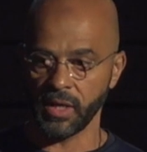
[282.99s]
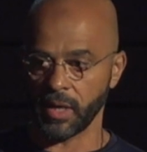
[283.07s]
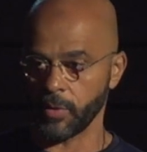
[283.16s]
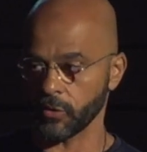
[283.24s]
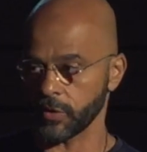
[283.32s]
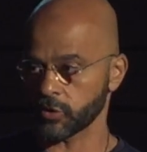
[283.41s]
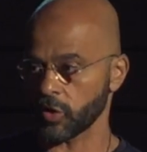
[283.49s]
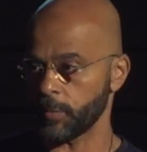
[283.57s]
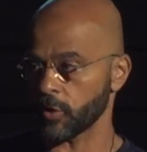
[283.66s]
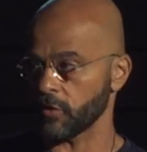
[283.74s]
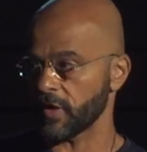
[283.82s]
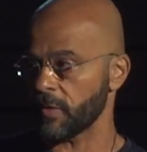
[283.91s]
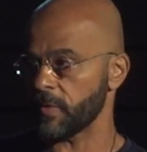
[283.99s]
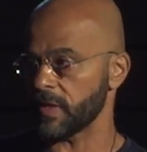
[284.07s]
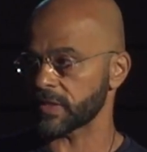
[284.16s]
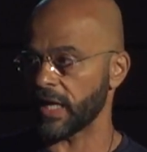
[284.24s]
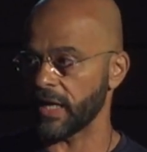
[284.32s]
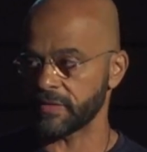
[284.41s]
about the topic of
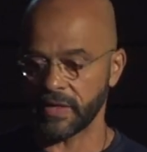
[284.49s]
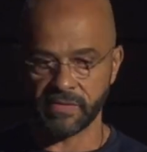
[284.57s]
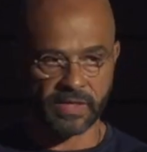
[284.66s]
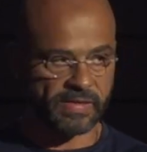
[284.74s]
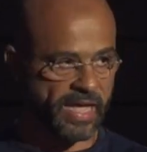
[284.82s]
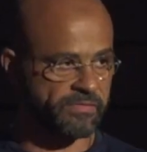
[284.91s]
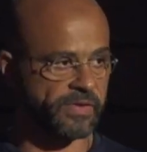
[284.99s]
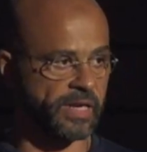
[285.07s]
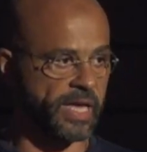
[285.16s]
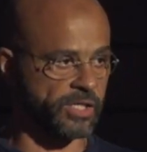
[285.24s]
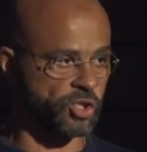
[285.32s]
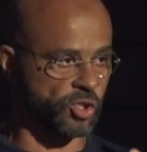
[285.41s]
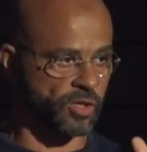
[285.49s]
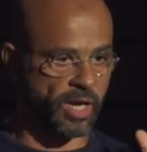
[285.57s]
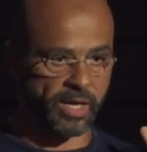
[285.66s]
happiness. I attended every lecture.